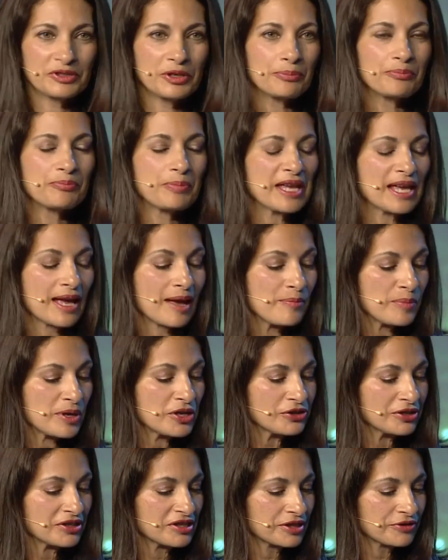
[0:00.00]
your big
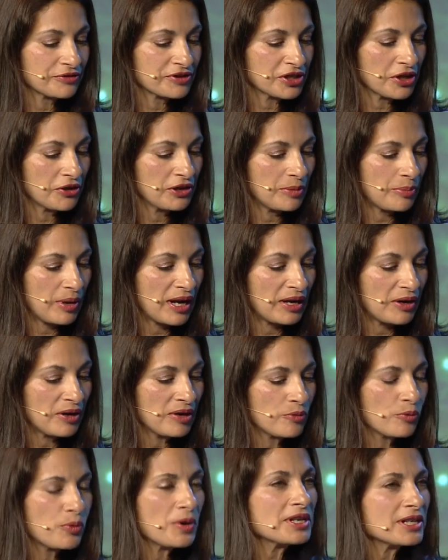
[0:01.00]
ambitions for solar
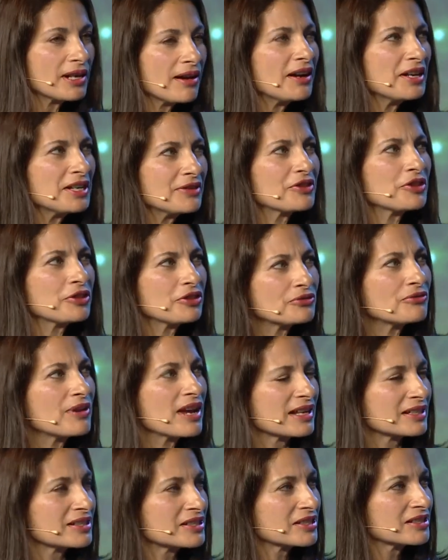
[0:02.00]
power, what kind of a
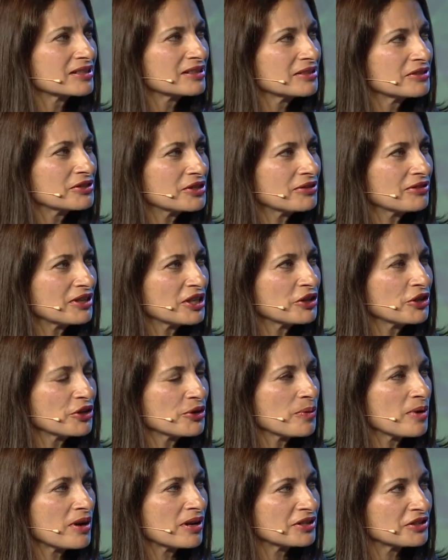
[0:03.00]
threat do you
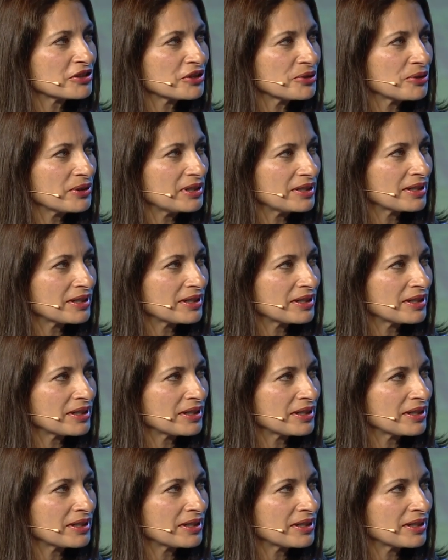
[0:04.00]
think you are to the